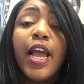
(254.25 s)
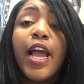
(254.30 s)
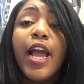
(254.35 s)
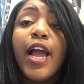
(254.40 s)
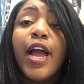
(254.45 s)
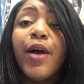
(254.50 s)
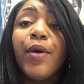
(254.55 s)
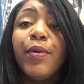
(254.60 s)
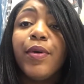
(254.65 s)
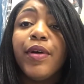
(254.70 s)

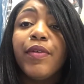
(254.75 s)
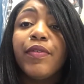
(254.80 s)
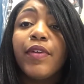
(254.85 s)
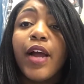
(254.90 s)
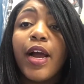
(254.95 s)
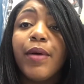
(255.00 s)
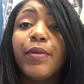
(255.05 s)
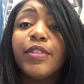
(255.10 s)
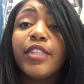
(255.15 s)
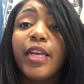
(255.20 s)
However,
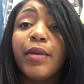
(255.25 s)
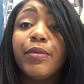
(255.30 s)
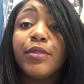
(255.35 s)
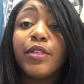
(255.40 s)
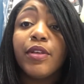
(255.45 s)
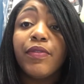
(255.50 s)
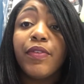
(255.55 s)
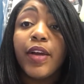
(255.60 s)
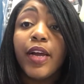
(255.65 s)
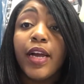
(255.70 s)
I was able
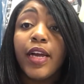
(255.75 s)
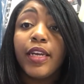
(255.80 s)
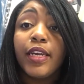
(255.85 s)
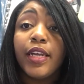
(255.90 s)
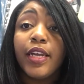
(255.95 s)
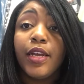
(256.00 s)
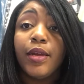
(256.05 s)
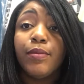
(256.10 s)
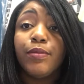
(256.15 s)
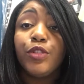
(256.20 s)
to find
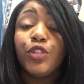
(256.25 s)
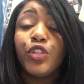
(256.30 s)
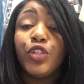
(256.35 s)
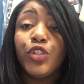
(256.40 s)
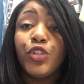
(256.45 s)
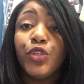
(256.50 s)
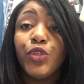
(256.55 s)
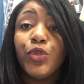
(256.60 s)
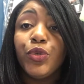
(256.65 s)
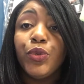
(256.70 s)
him
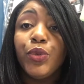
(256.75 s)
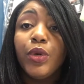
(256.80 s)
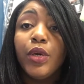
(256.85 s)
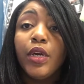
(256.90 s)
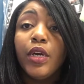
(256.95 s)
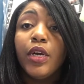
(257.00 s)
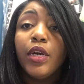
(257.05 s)
two.